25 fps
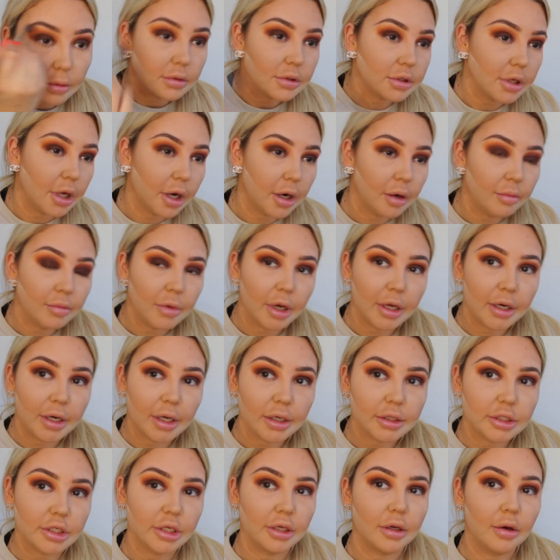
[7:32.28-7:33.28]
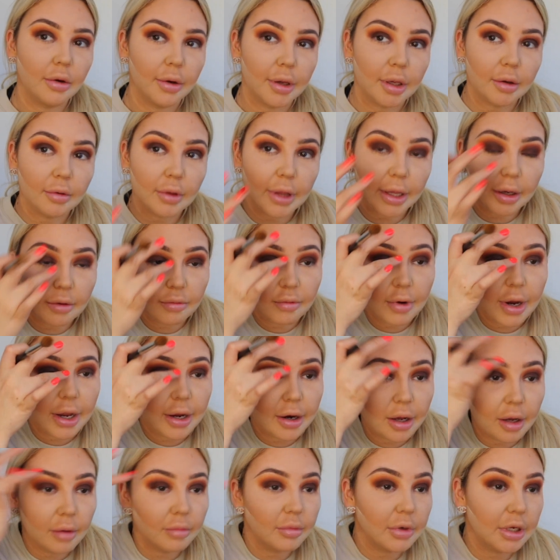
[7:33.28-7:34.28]
So I don't mind actually going like
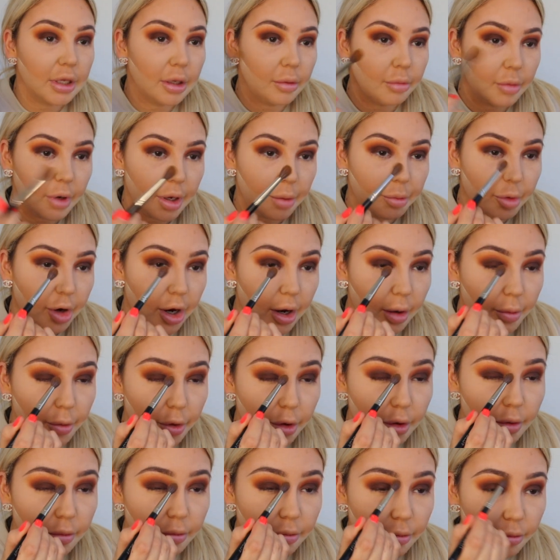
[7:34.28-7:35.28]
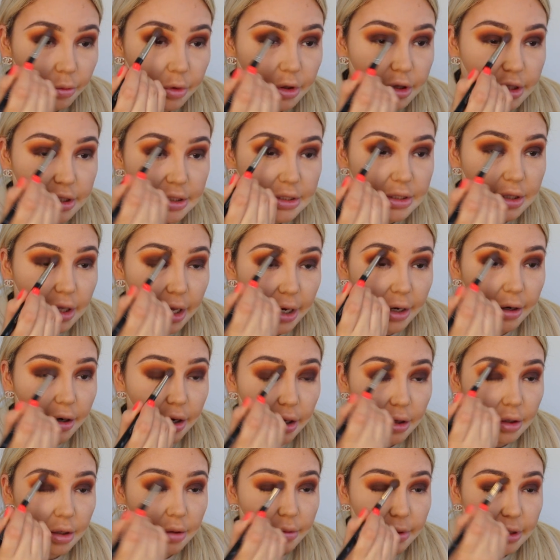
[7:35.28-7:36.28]
right up near my brow bone with this lighter
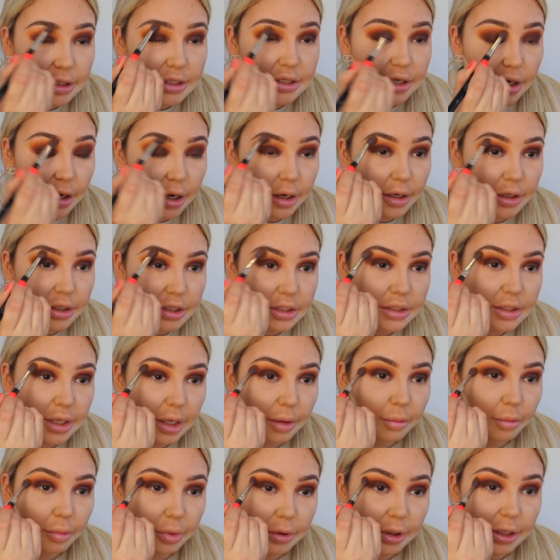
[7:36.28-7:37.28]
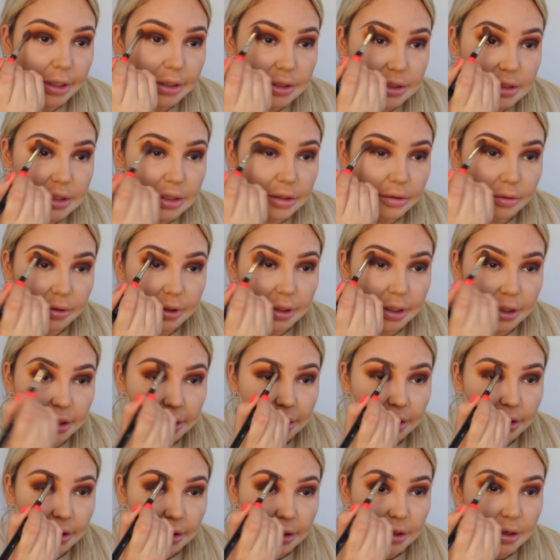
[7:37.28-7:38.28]
colour, because it kind of just like blends it all
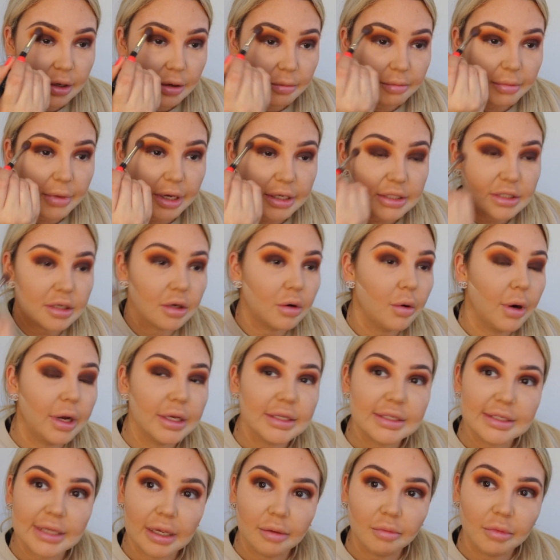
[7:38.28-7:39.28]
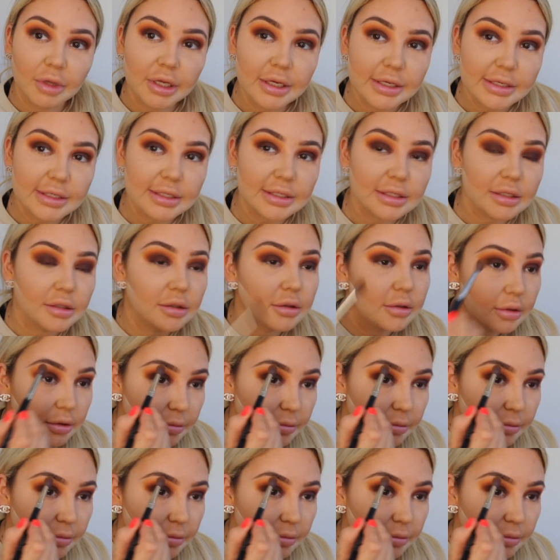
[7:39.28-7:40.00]
in, makes it quite seamless.